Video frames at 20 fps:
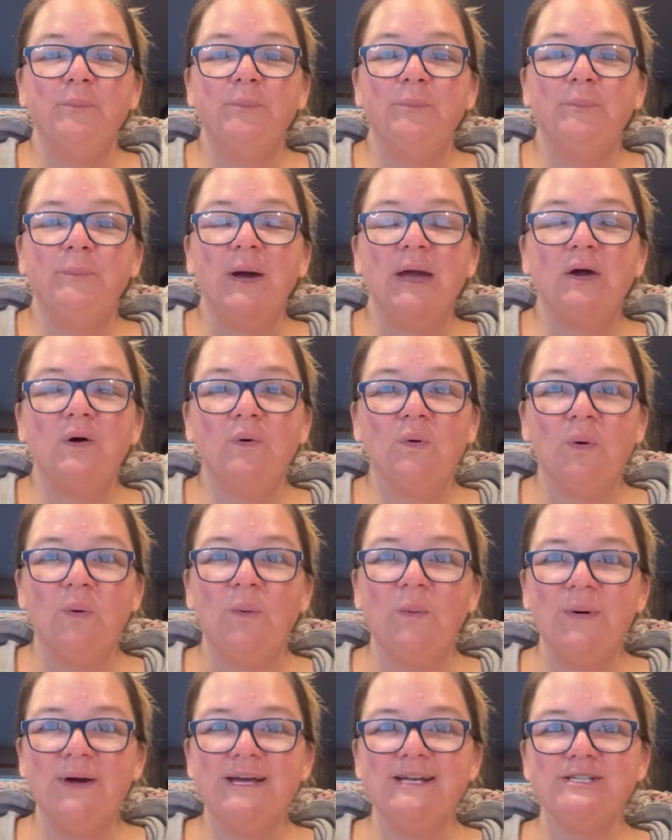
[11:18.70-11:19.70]
My
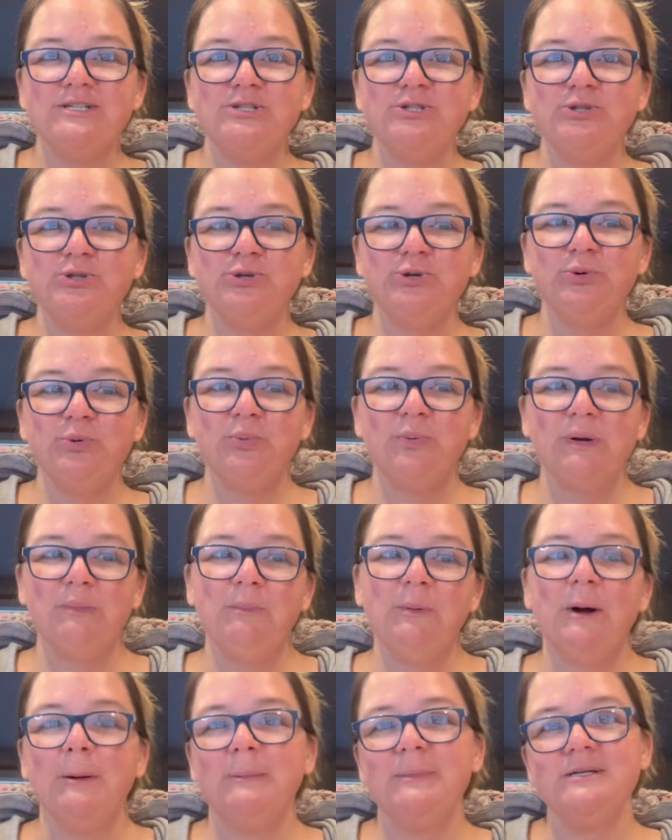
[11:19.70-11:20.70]
goal is to
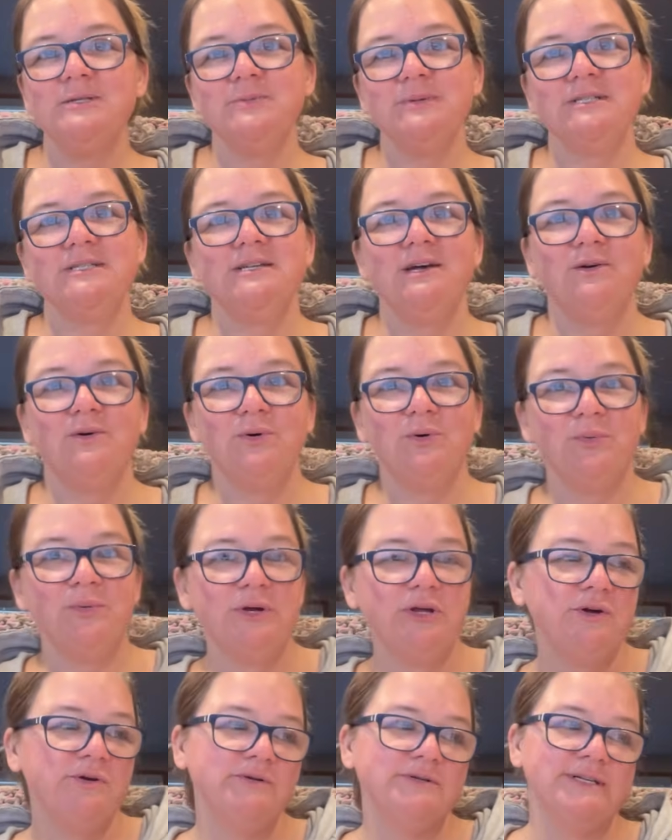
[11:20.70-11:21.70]
repurpose, recycle,
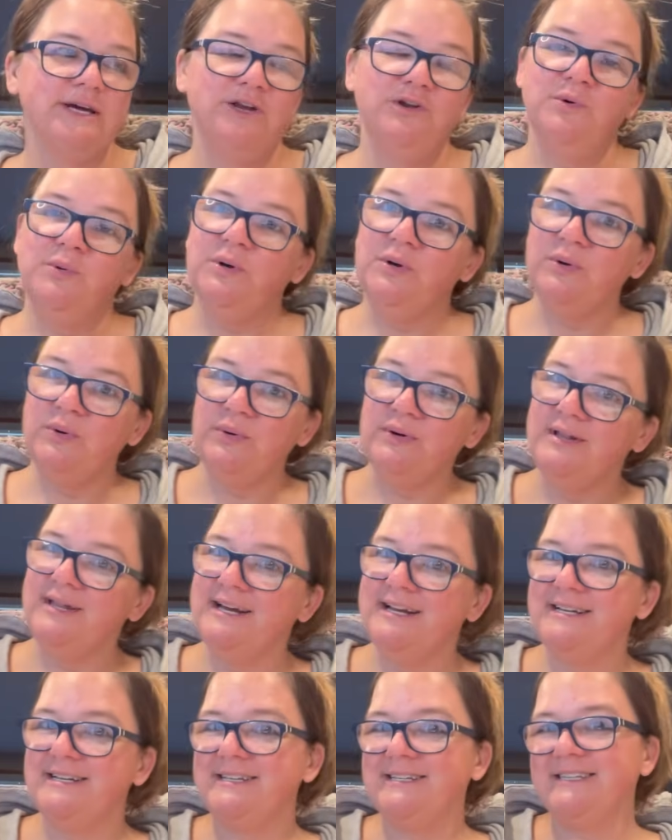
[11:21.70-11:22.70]
reuse. I know acrylic
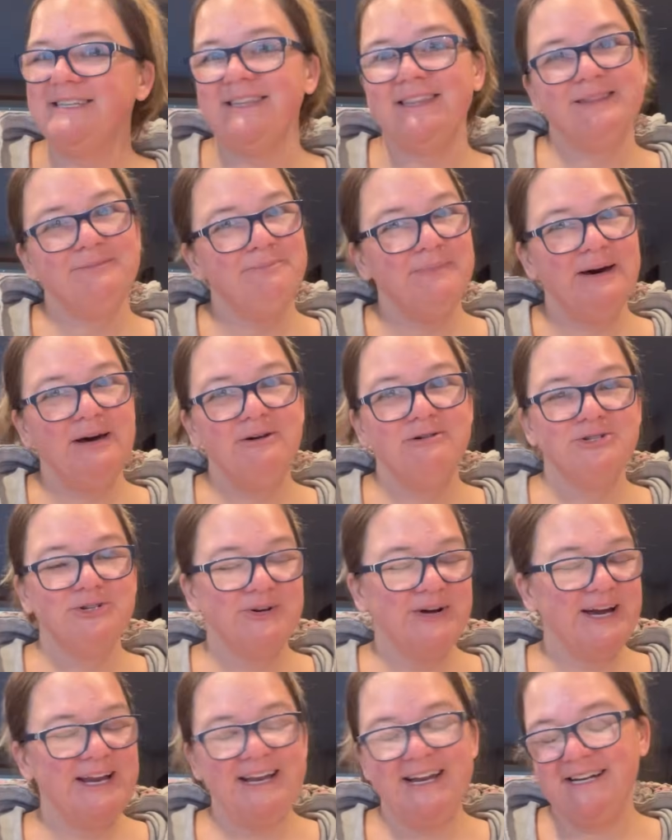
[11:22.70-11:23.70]

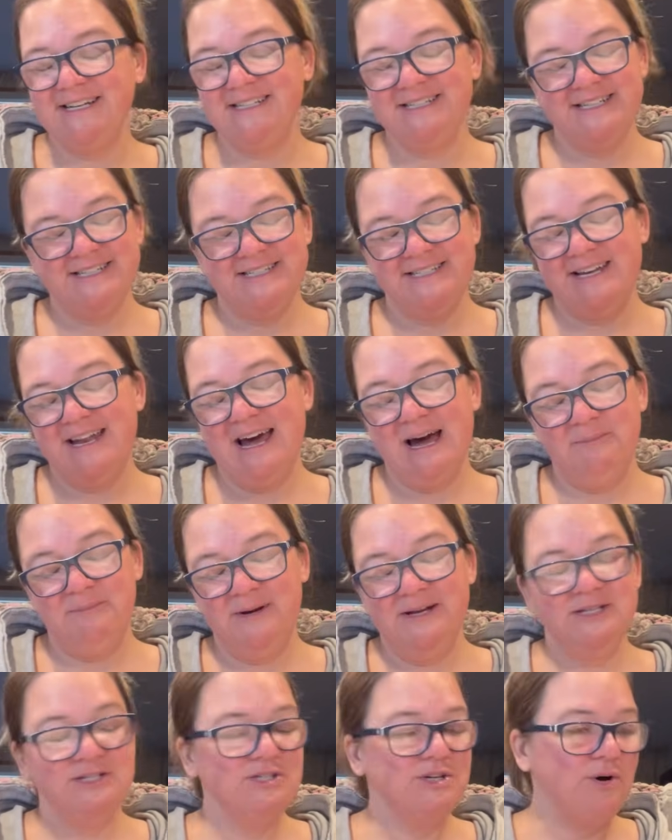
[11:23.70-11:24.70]
biodegrading doesn't
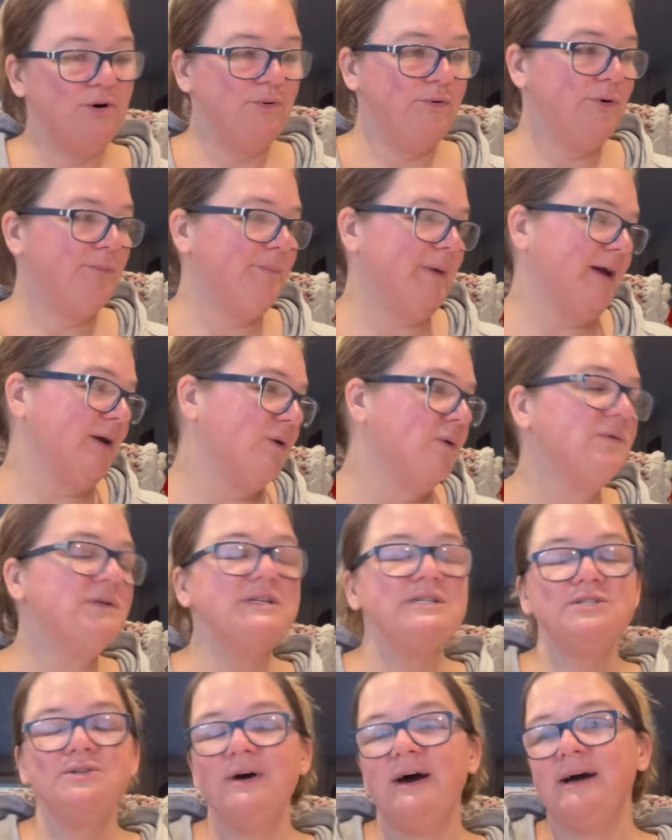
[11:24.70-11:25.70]
happen, so my goal is
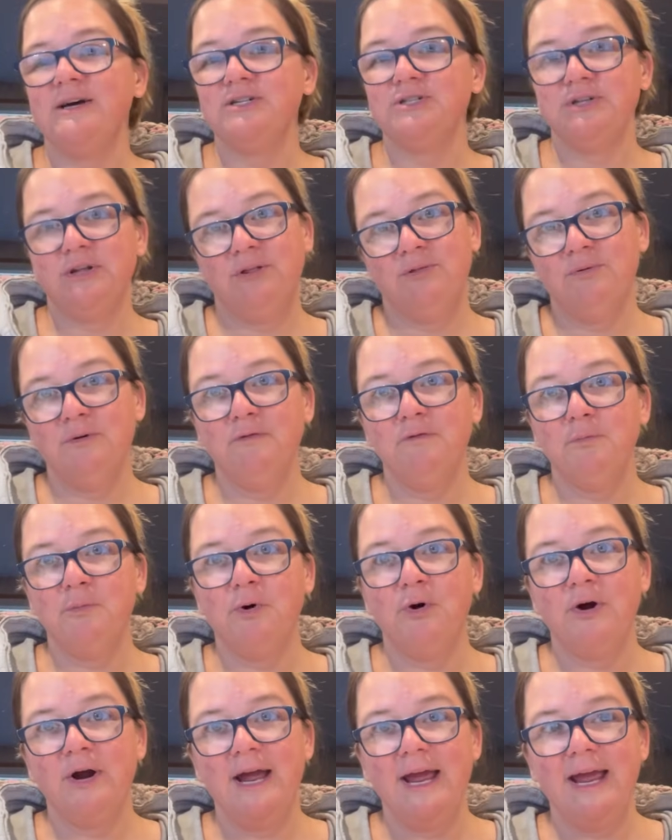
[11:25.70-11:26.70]
to actually thrift
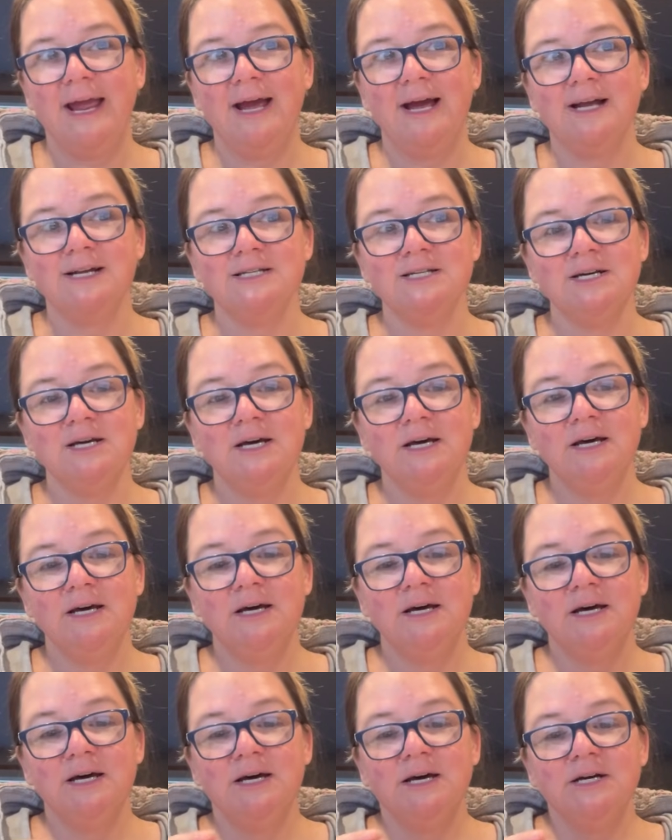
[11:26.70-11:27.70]
more and
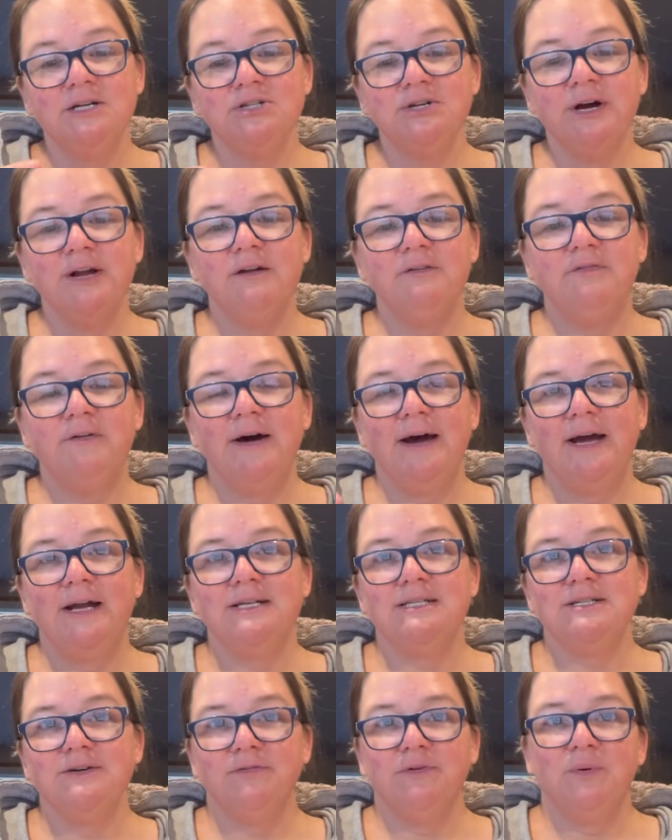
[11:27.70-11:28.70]
try to find
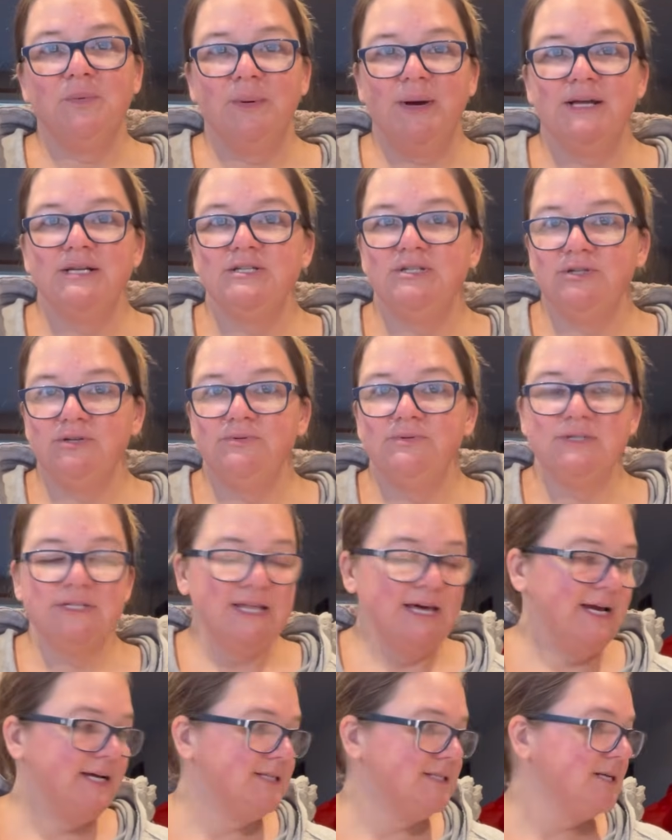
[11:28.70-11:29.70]
different ways to use
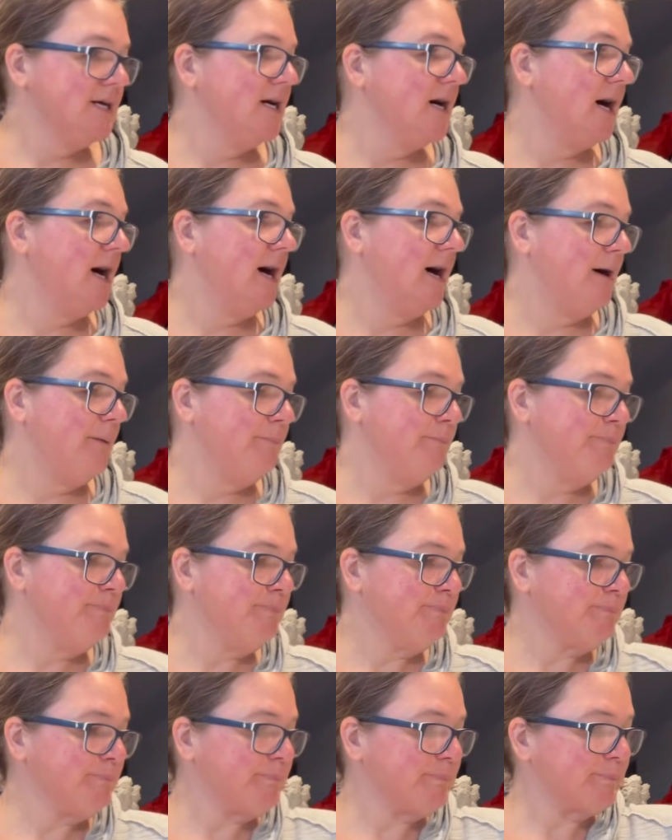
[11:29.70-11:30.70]
things.
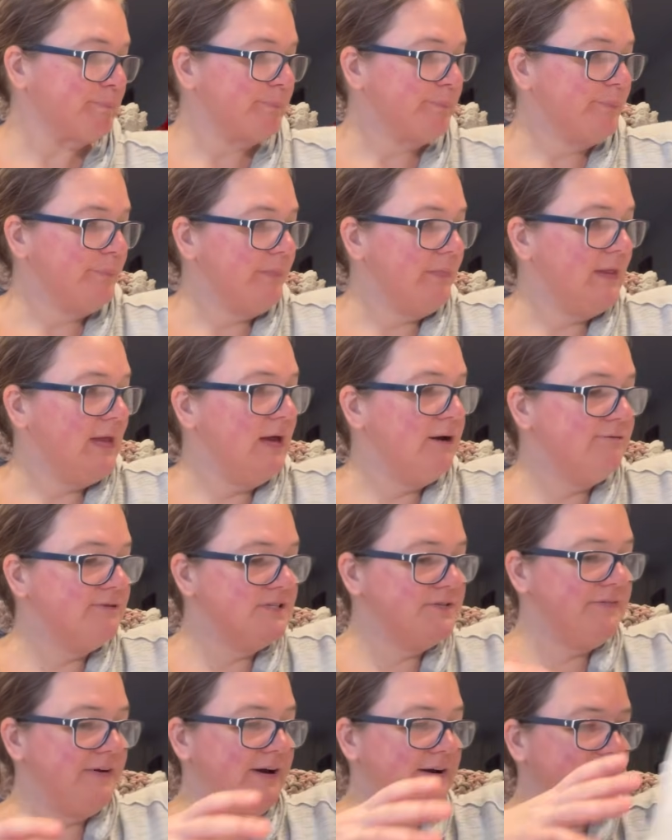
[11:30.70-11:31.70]
I was
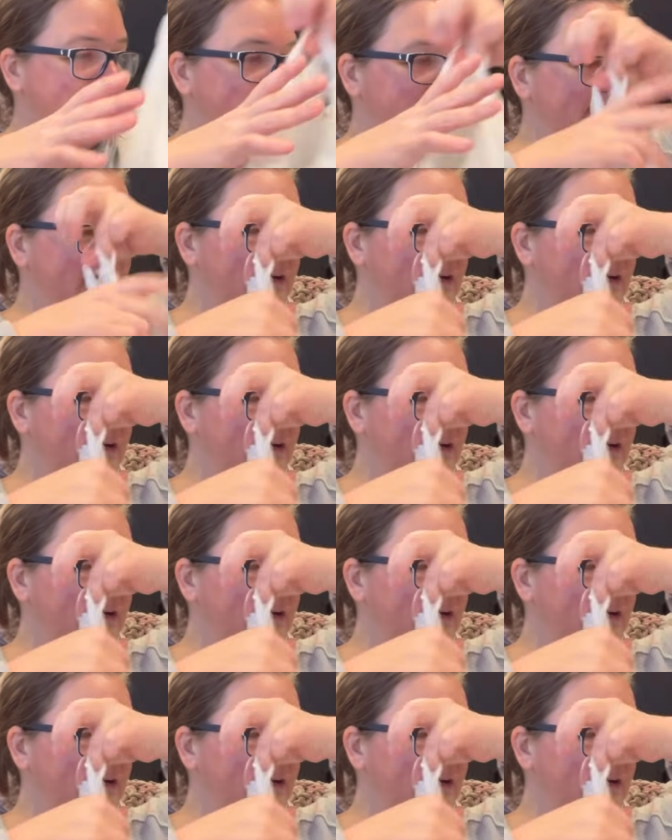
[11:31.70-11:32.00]
very,